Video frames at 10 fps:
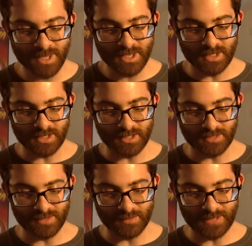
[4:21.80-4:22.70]

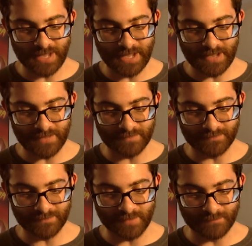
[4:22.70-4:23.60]
Then we
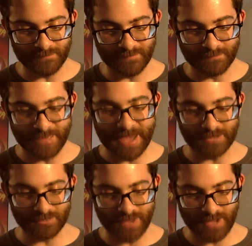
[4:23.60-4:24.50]
have from
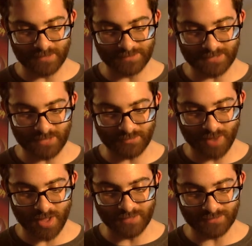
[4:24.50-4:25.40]
Battleground, Seth
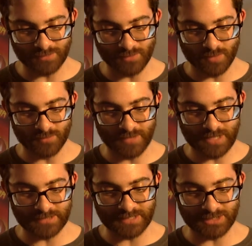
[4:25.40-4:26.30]
Rollins and Roman
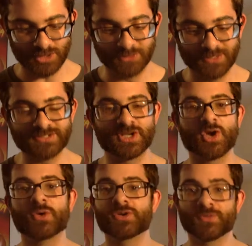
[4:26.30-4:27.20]
Reigns against Goldust and
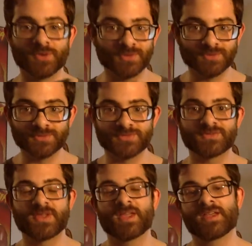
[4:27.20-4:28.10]
Cody
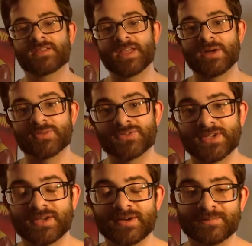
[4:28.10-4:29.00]
Rhodes. That was
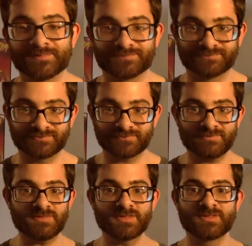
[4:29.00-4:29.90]

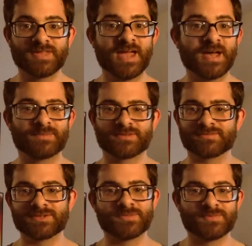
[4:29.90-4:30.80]
that
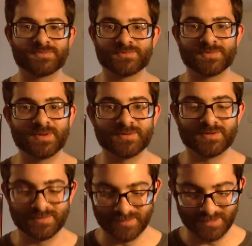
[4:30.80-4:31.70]
happened.
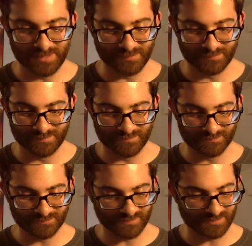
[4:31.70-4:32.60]
Remember a
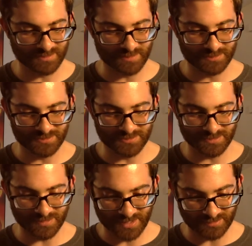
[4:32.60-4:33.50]
couple years
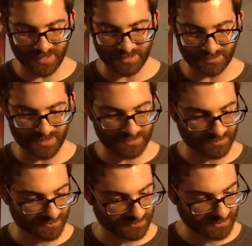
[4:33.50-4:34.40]
ago. Yeah,
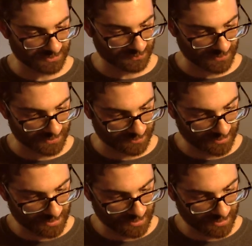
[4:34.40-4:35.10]
2013. Wow.